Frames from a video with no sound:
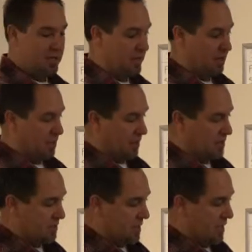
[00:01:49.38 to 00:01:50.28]
and then we can
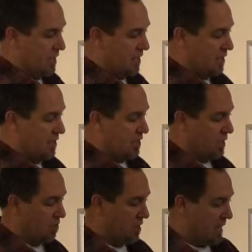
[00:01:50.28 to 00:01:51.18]
say,
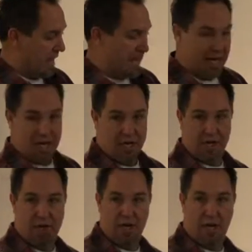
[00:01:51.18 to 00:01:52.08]
I want to add an
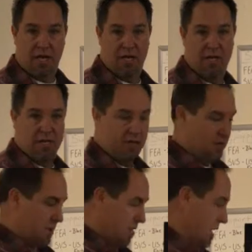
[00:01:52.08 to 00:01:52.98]
ingredient.
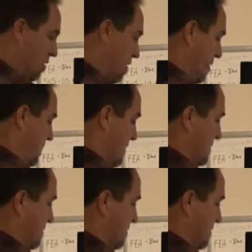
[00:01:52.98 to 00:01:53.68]
I want to put